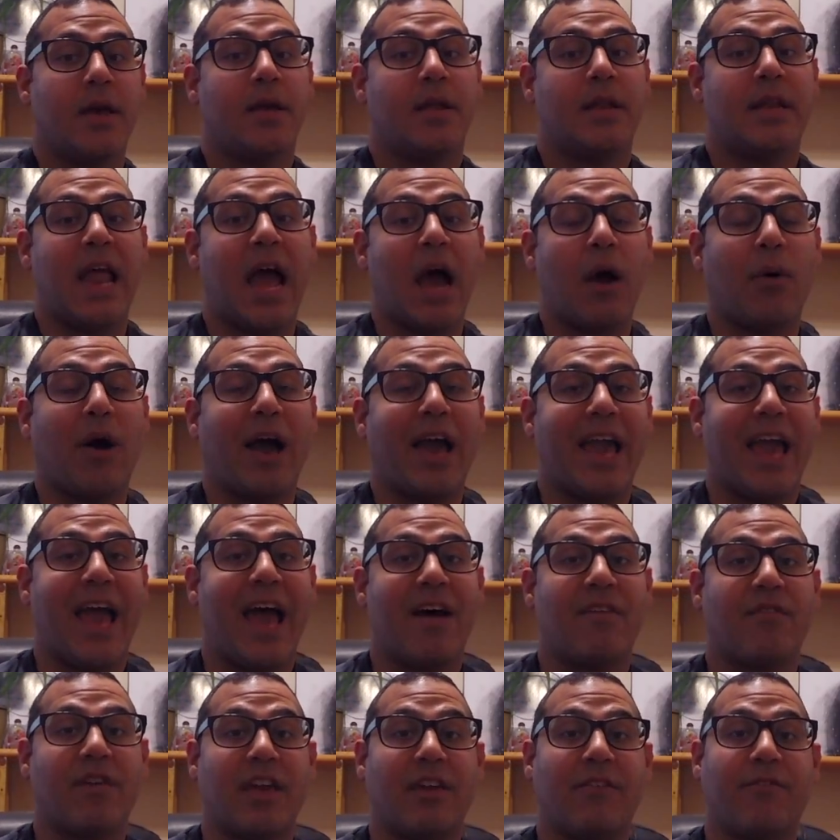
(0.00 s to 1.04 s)
Now I
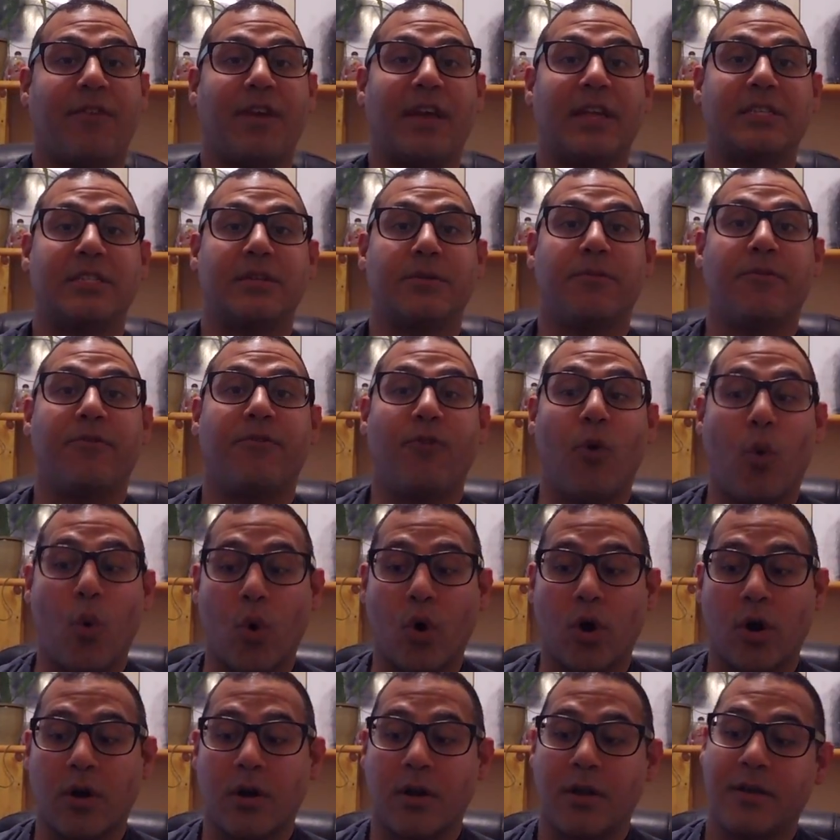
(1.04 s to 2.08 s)
have a Phantom
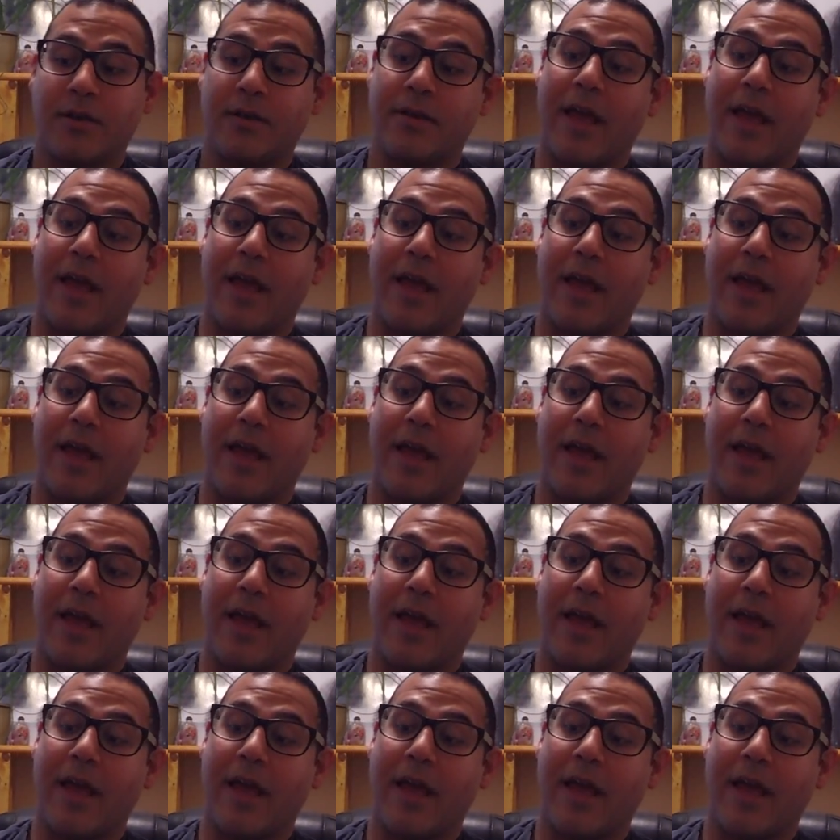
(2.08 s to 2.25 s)
4,